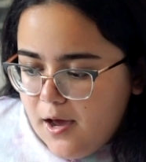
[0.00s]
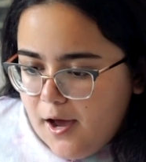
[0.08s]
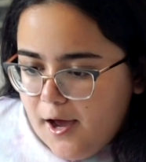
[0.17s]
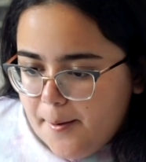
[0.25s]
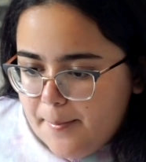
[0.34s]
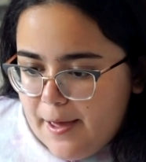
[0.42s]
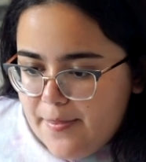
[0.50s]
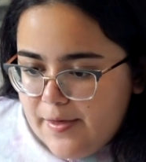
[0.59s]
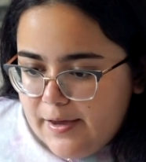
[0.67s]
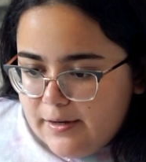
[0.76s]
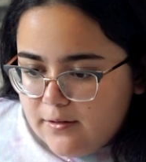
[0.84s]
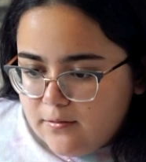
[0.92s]
And
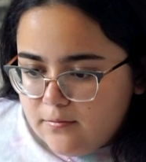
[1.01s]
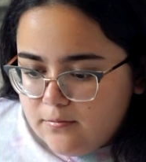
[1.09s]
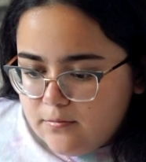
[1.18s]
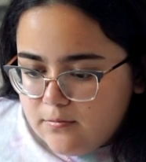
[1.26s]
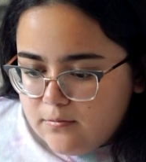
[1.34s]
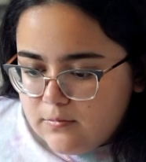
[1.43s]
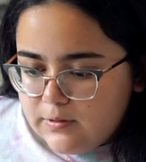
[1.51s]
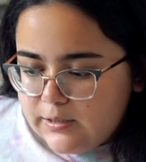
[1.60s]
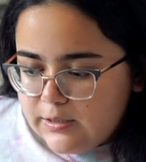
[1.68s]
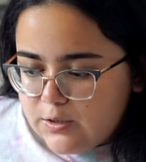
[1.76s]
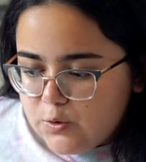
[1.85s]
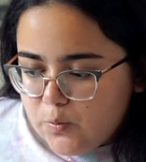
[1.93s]
then
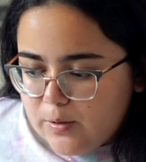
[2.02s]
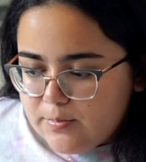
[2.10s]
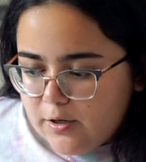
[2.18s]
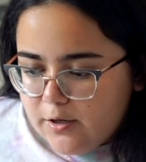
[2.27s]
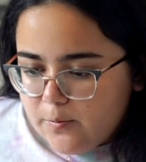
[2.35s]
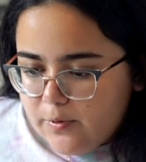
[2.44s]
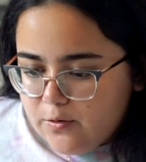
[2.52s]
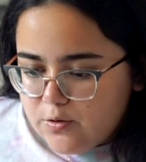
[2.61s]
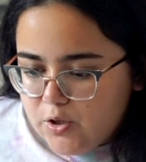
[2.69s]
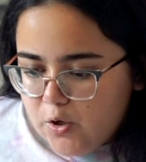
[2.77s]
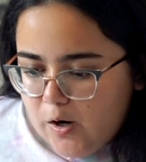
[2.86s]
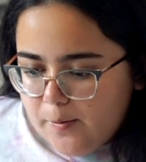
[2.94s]
this is what I'm talking about.
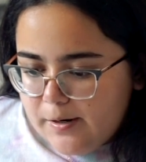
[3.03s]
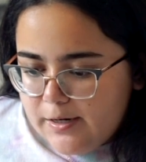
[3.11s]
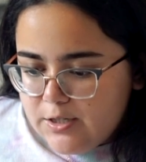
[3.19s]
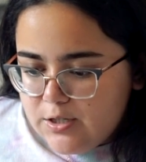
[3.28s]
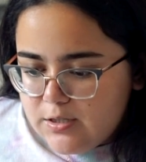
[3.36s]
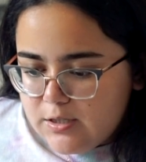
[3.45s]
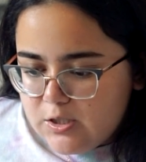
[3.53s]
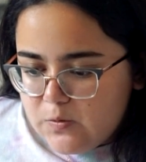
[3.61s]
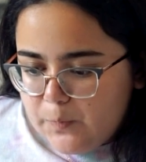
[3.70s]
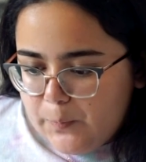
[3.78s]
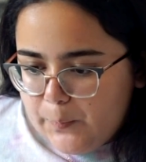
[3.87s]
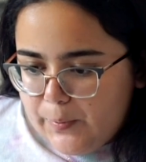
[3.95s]
So I'm gonna just
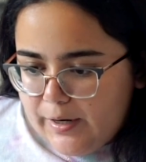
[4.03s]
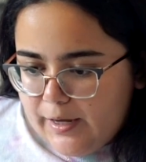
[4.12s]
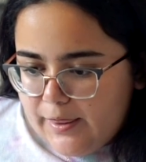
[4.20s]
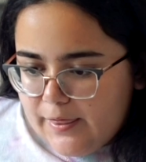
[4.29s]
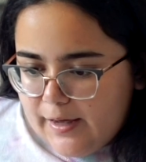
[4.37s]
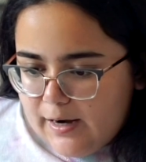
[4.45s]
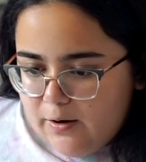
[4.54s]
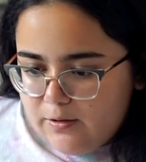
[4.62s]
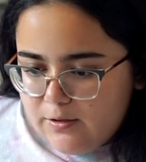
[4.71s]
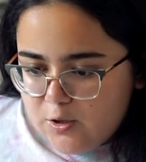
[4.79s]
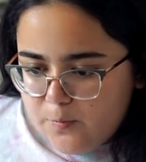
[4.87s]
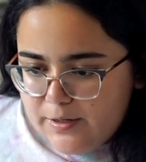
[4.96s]
expand that out a
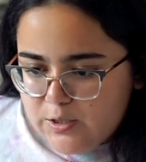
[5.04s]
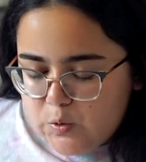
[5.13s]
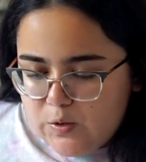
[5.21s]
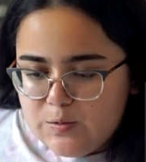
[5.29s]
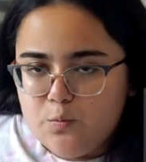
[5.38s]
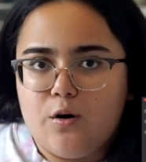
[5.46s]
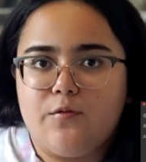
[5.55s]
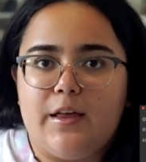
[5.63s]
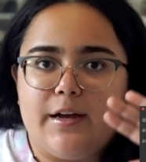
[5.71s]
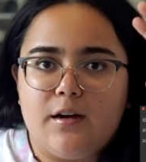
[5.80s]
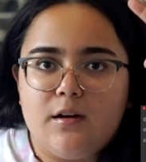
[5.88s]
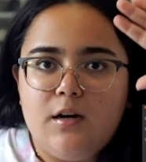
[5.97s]
little bit so it's more
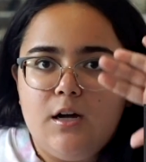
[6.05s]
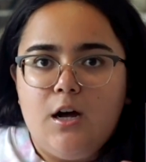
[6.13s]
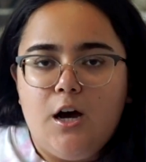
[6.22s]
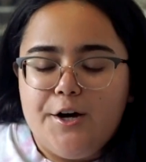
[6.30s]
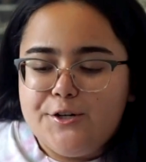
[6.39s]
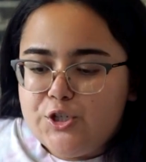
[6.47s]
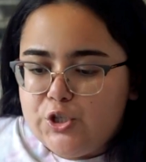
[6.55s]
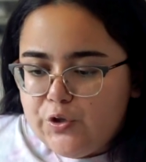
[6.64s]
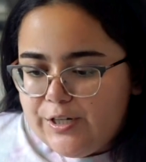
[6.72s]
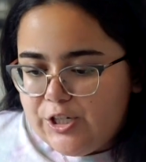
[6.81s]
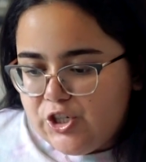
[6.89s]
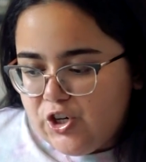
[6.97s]
of a
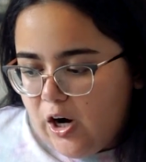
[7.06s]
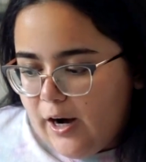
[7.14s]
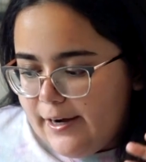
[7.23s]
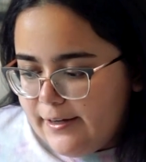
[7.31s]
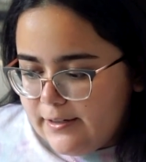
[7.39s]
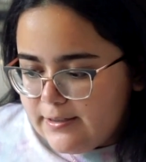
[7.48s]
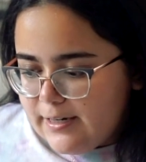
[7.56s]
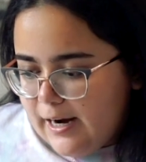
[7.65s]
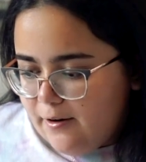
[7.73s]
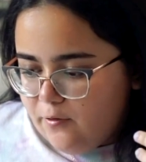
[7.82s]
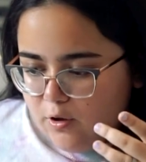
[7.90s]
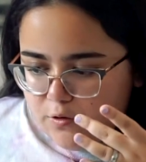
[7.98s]
straight shot and doesn't
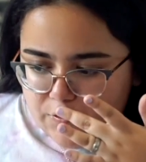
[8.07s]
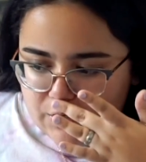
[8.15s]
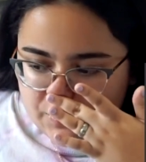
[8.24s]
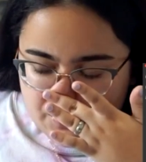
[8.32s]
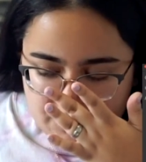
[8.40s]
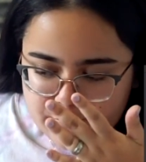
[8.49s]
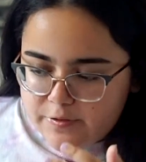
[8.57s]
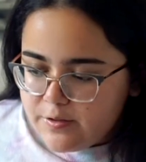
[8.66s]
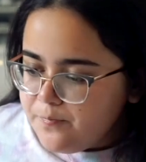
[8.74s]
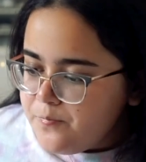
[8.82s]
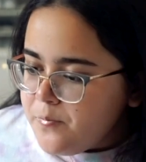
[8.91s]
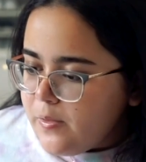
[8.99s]
have all of that curves.
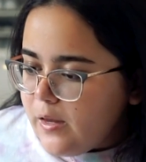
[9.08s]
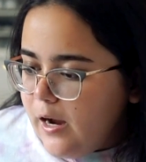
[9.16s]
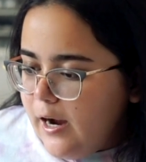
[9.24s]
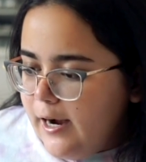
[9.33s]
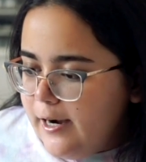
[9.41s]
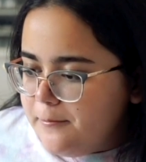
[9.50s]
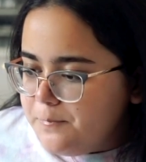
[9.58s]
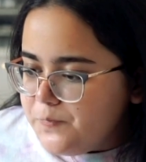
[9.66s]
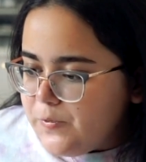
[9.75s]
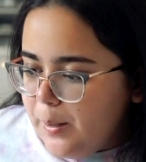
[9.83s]
I'm